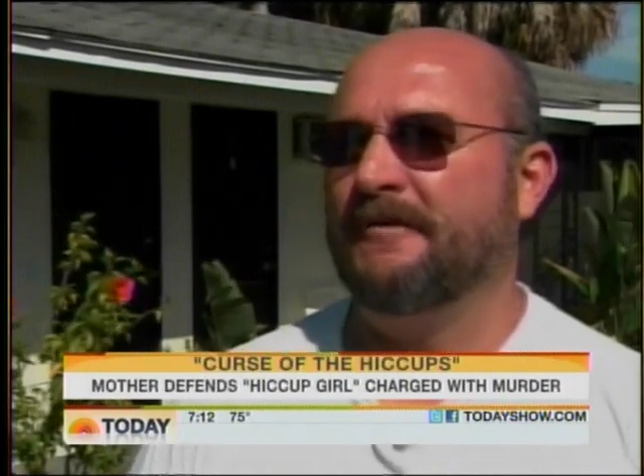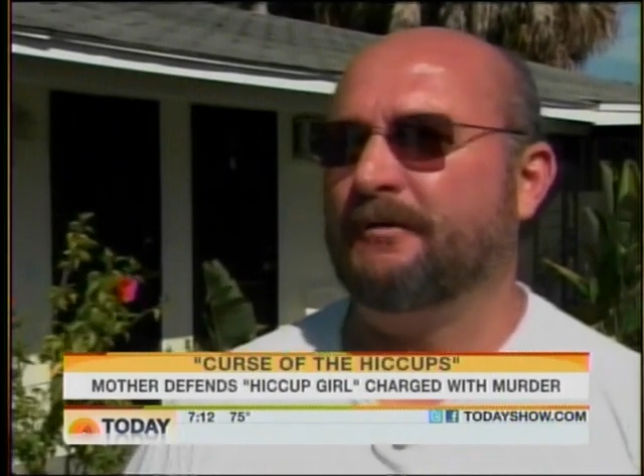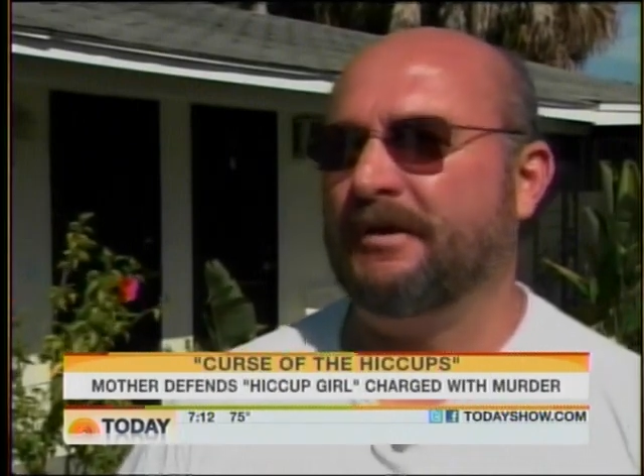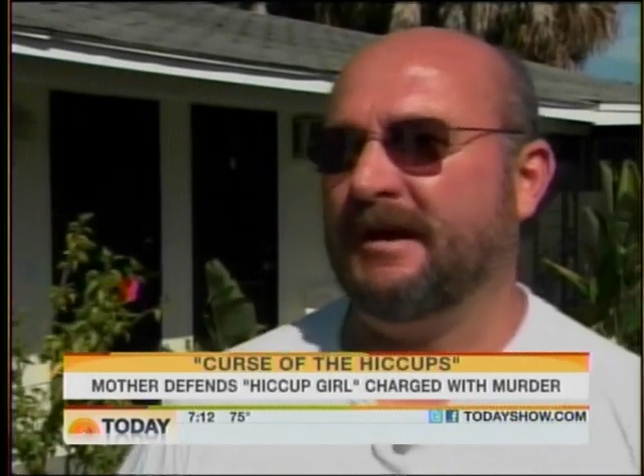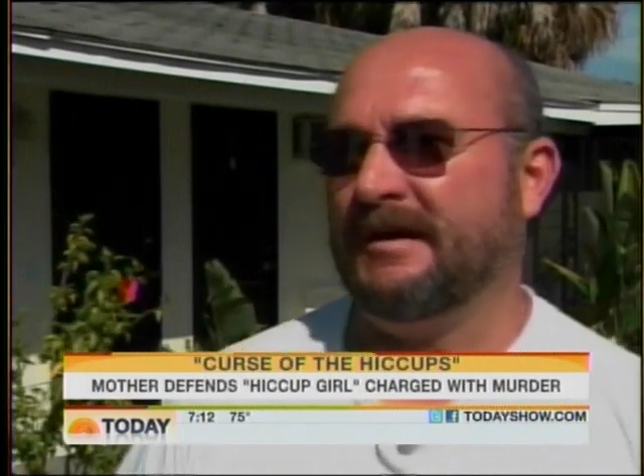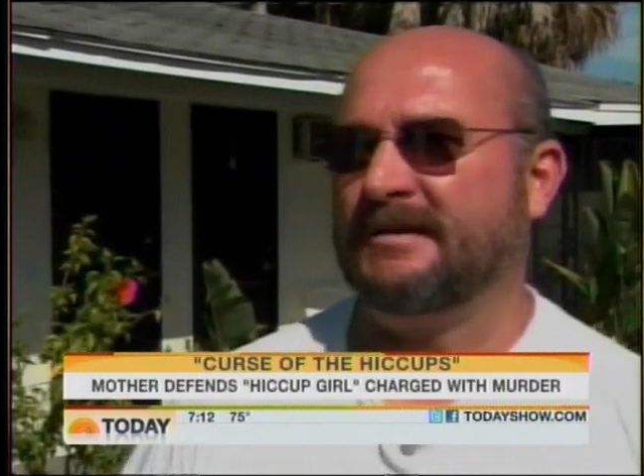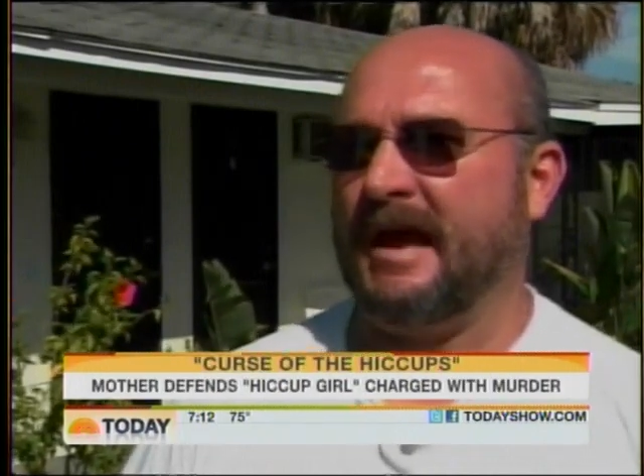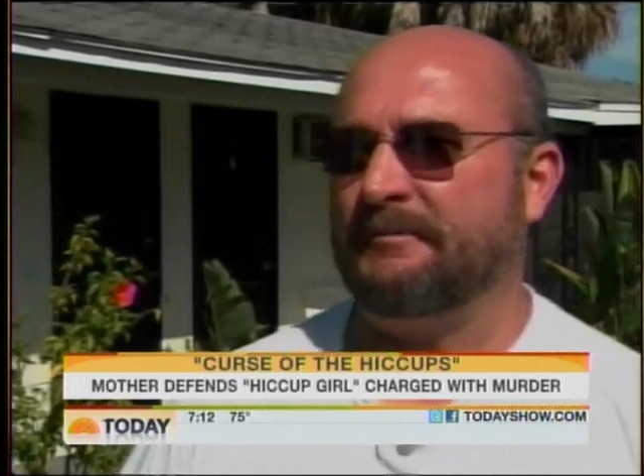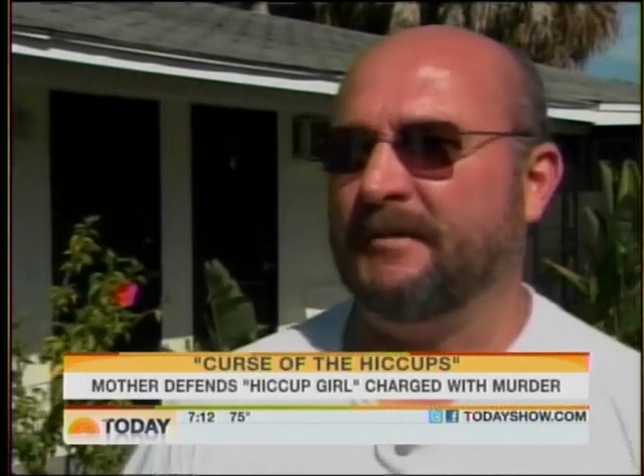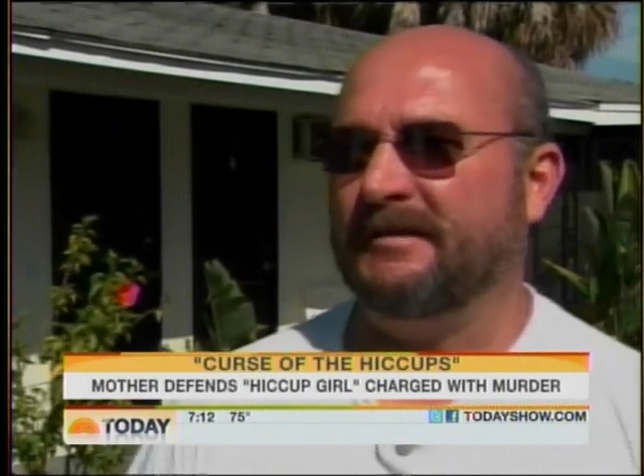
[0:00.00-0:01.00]
for the
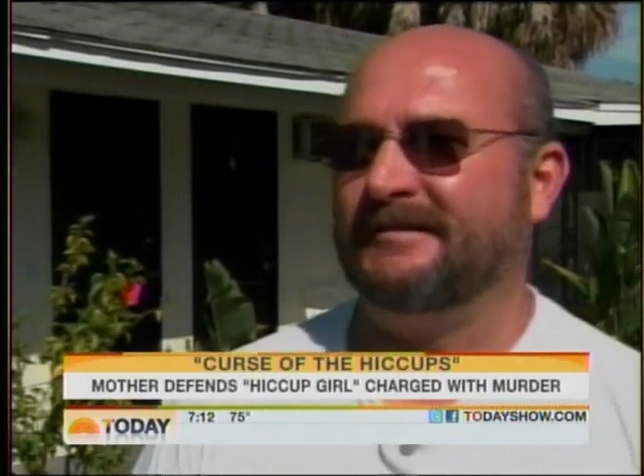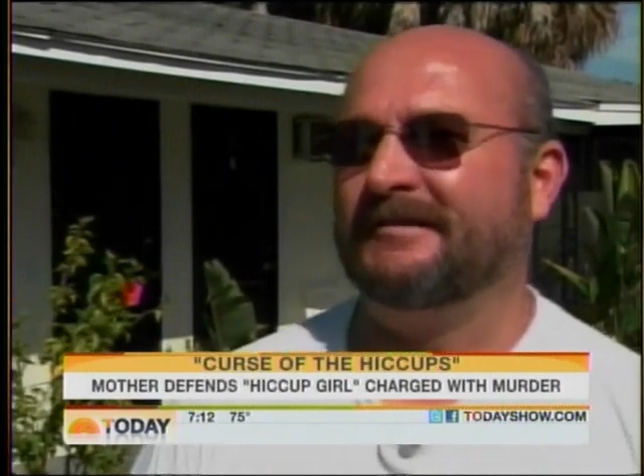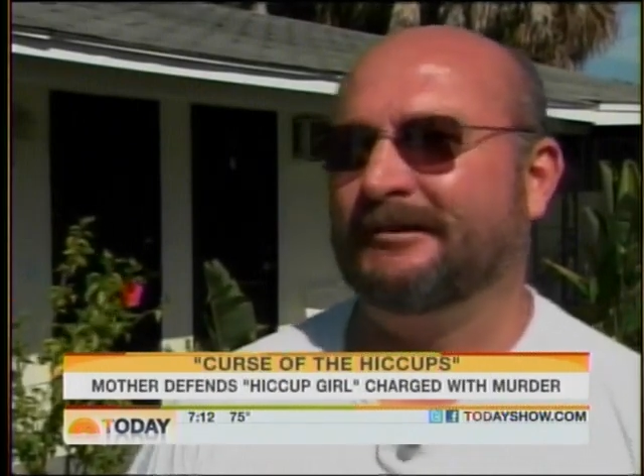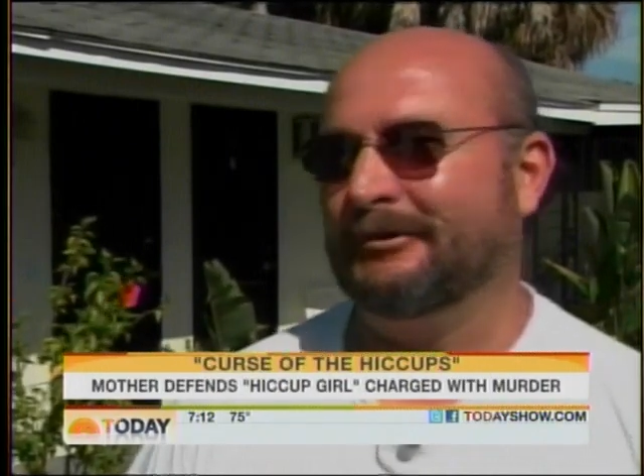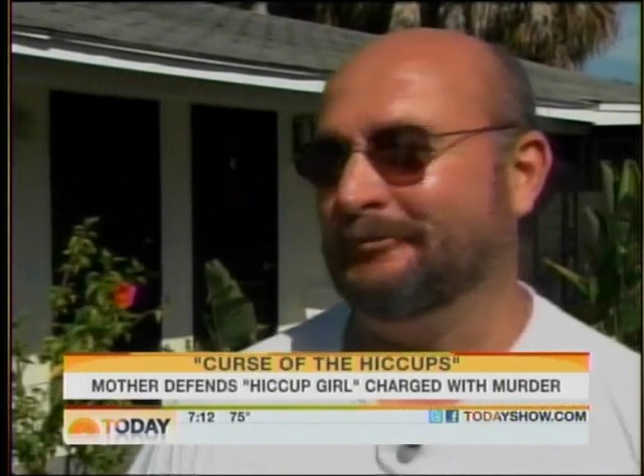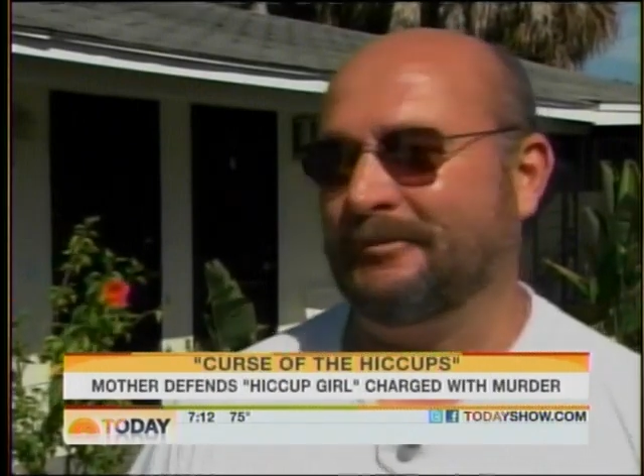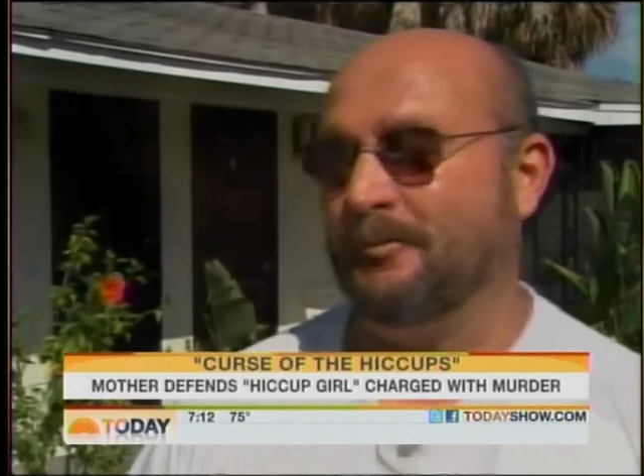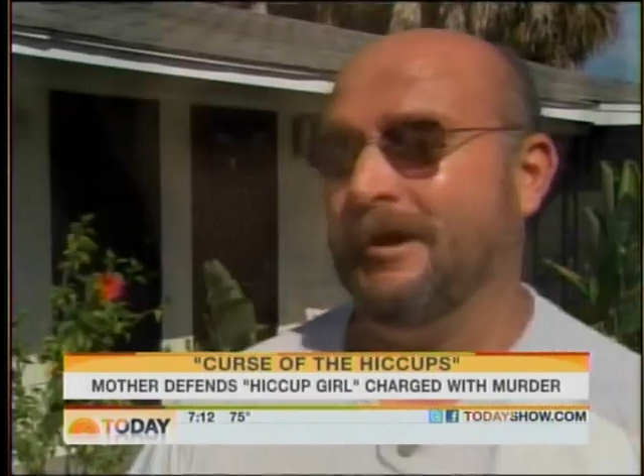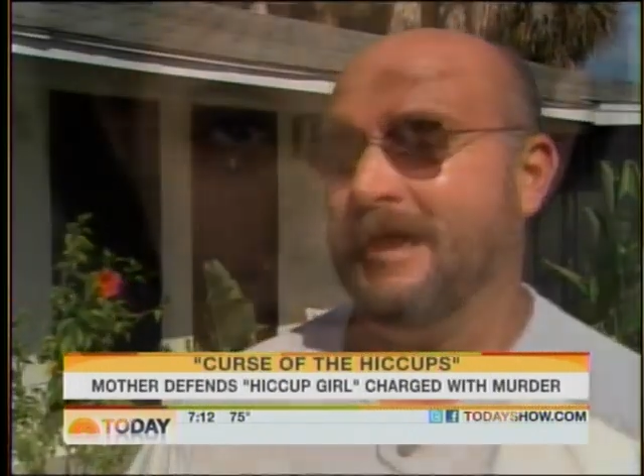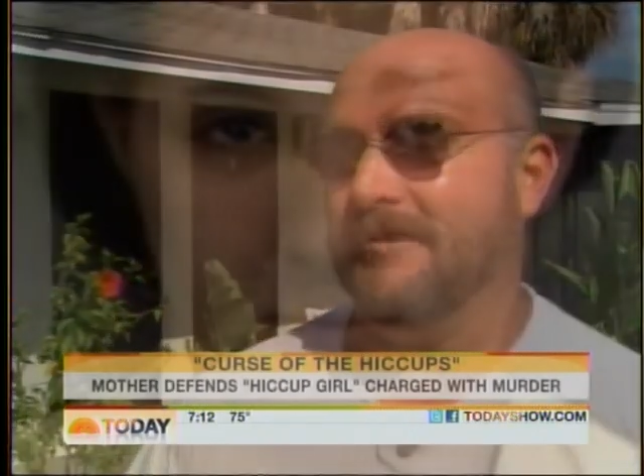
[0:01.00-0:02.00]
excitement or
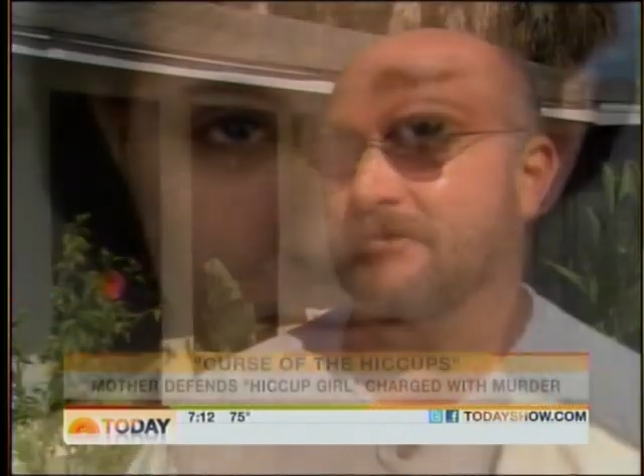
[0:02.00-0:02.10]
whatever.